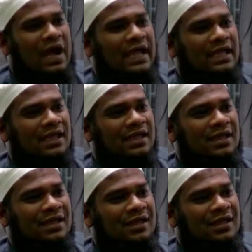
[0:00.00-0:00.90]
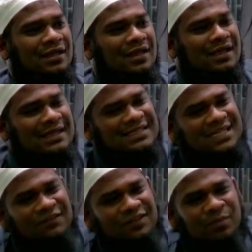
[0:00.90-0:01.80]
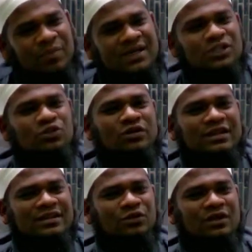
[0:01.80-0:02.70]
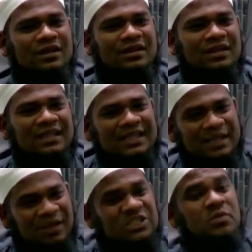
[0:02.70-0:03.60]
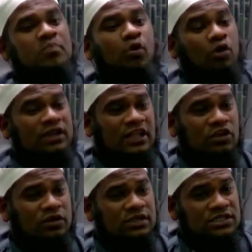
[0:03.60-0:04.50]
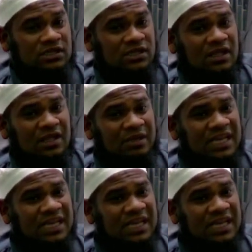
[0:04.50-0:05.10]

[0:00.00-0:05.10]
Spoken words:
Why? He doesn't have the ability to learn. He must be born in that condition.